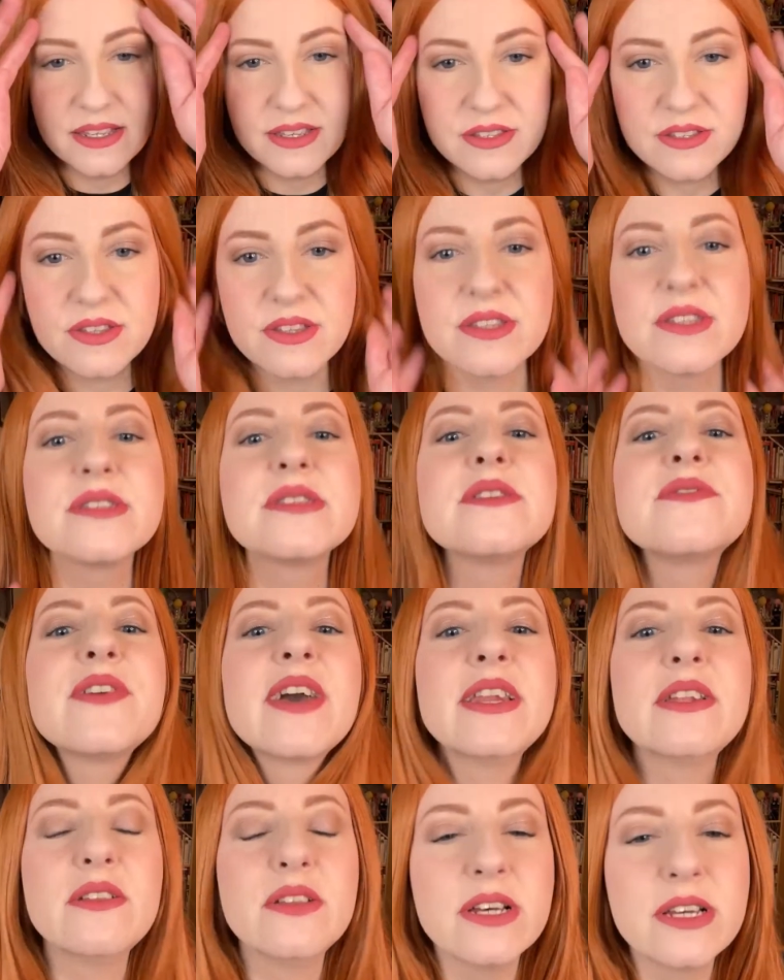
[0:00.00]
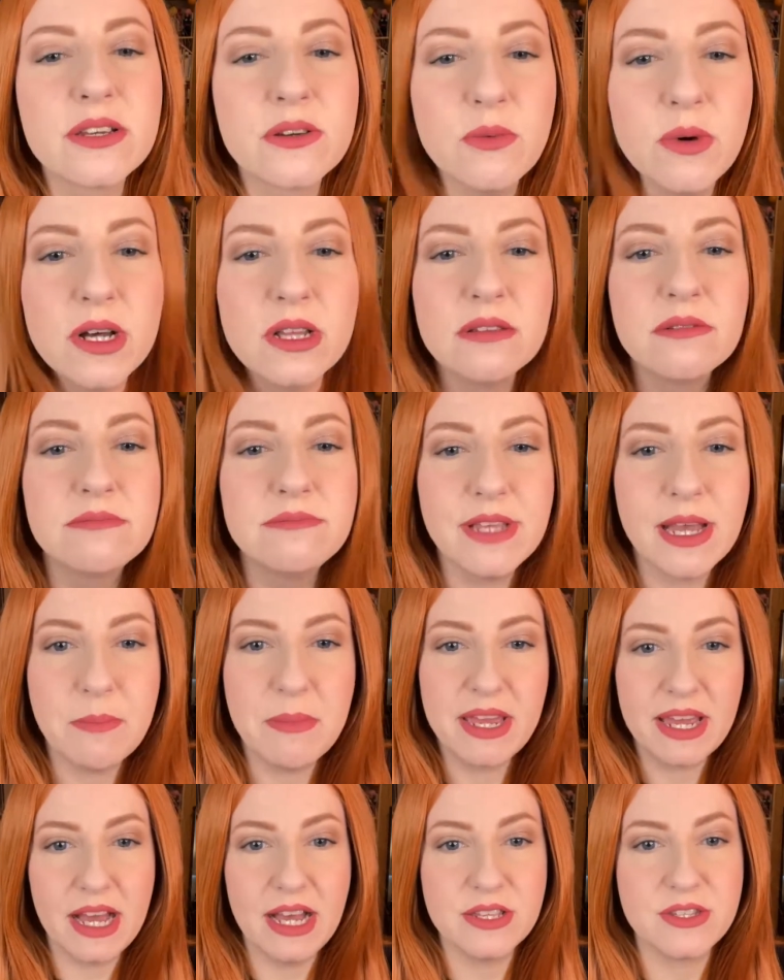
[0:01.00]
So this is the final look. Well, not
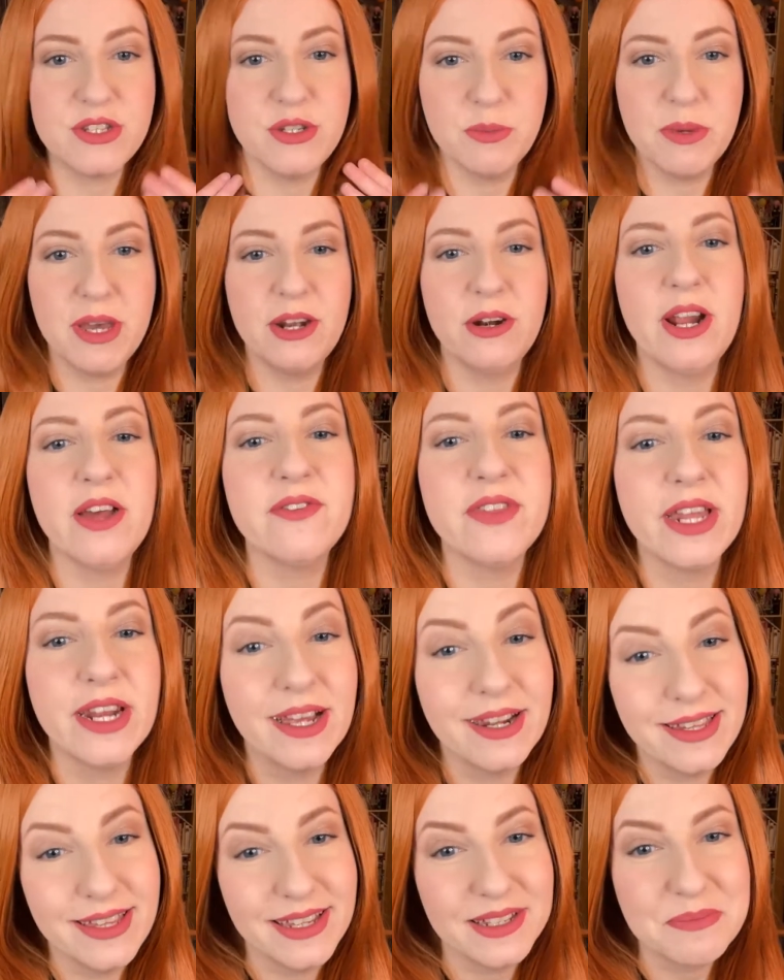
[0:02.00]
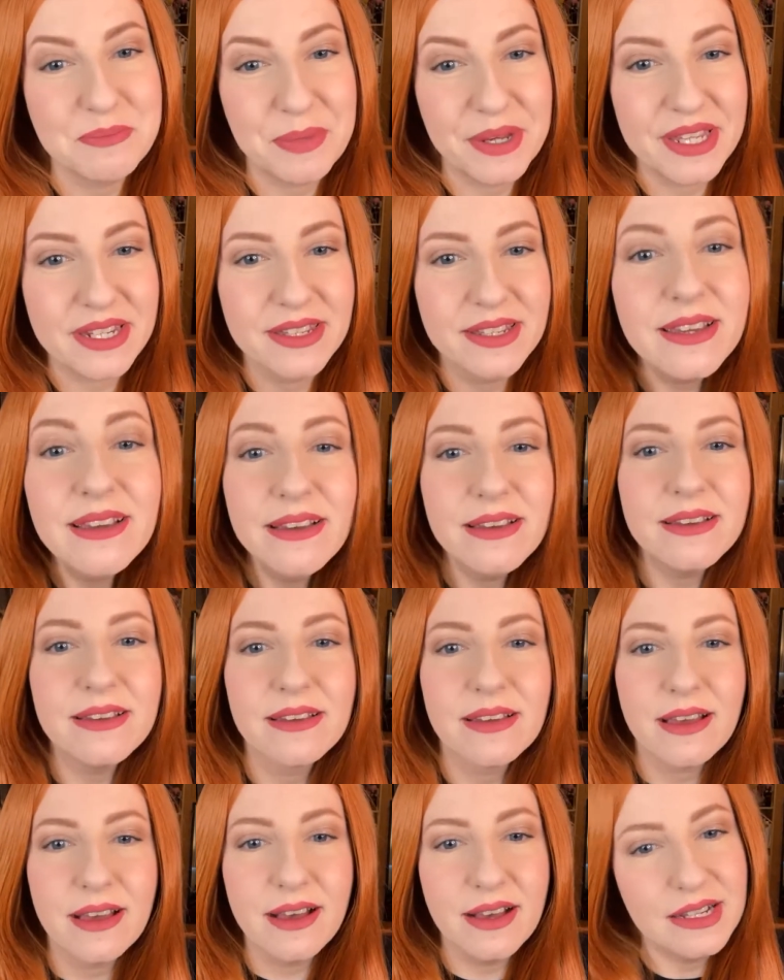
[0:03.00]
my costume, I don't have that on yet, but
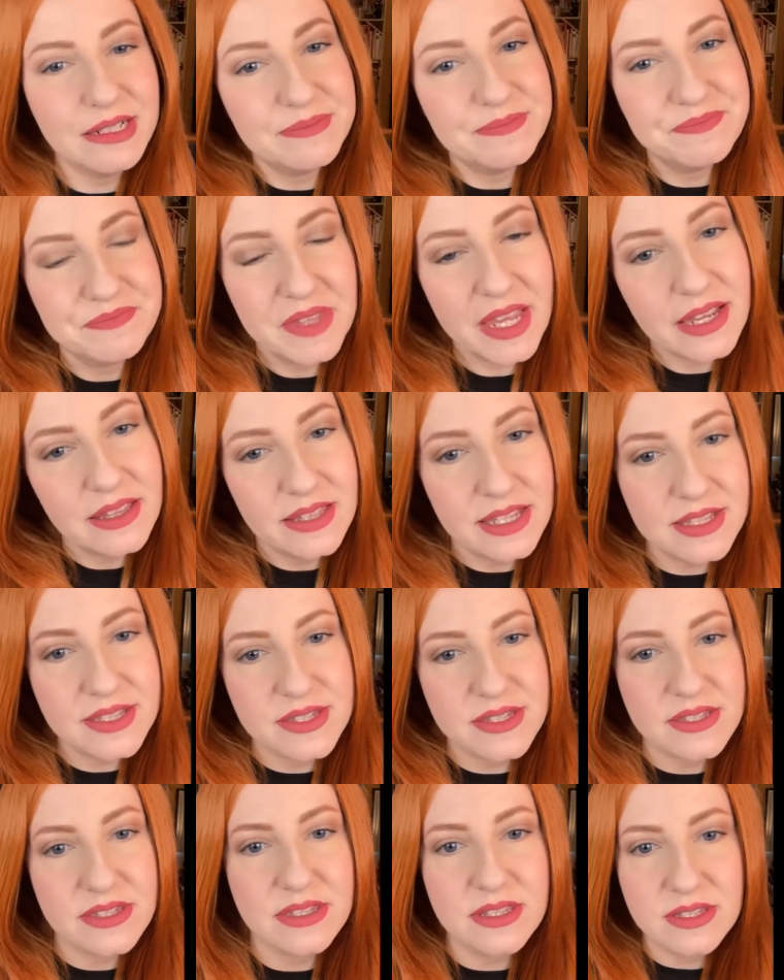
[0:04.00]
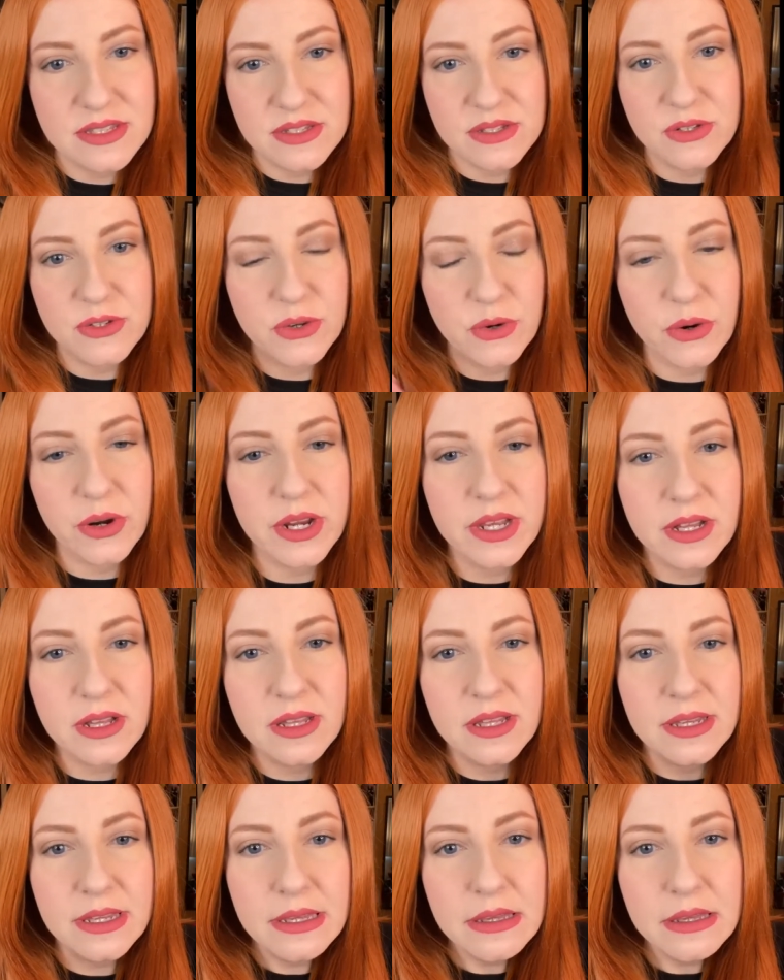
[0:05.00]
yeah, that's this tutorial.